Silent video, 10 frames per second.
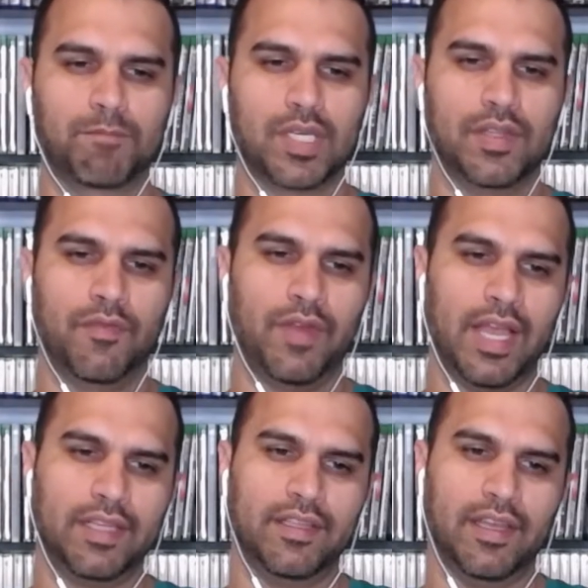the
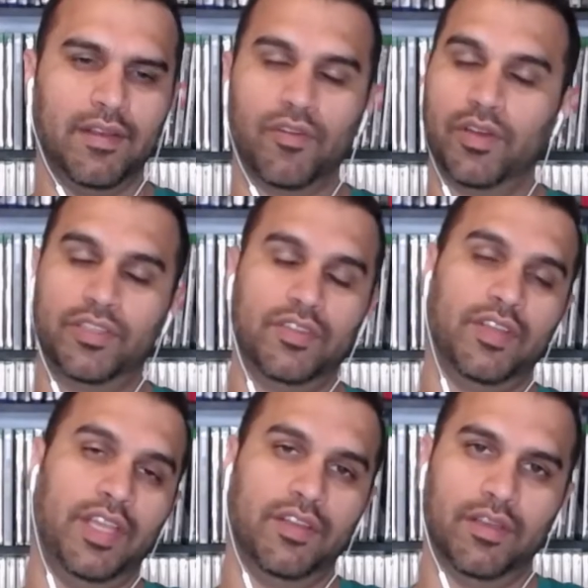fact that, or I should say,
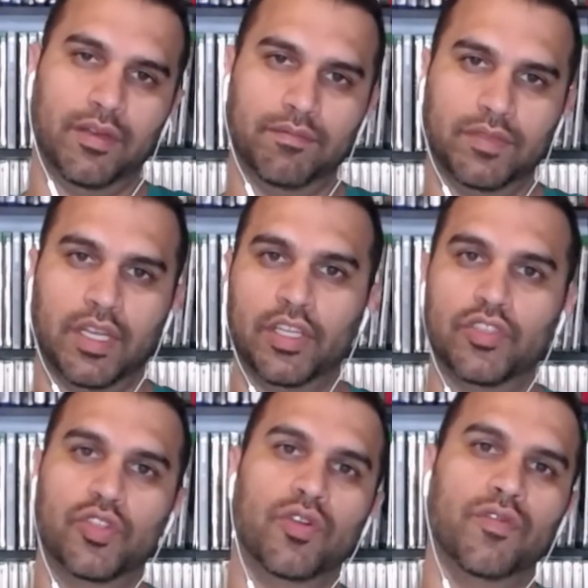a
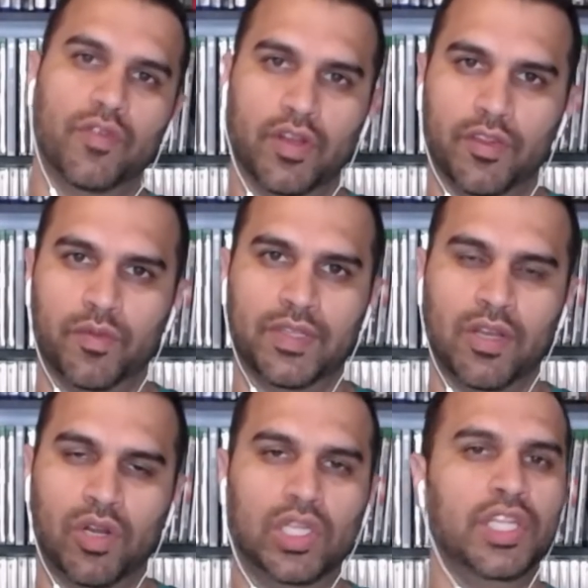concern for us was how
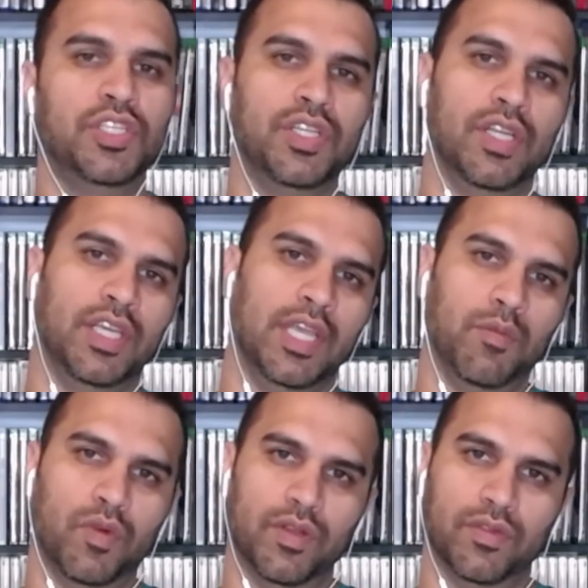glitchy the game
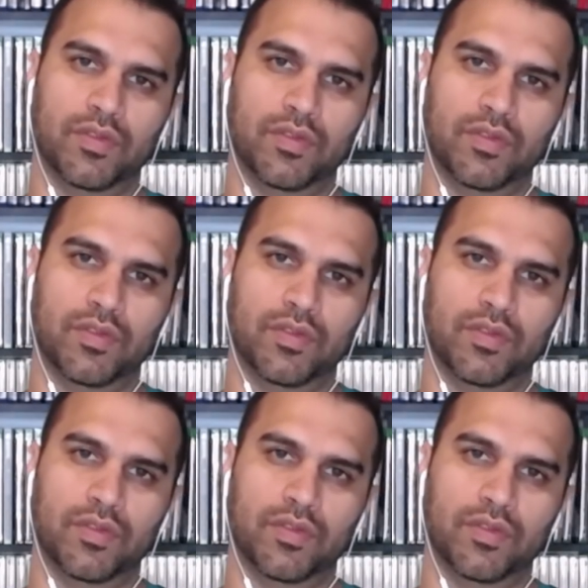was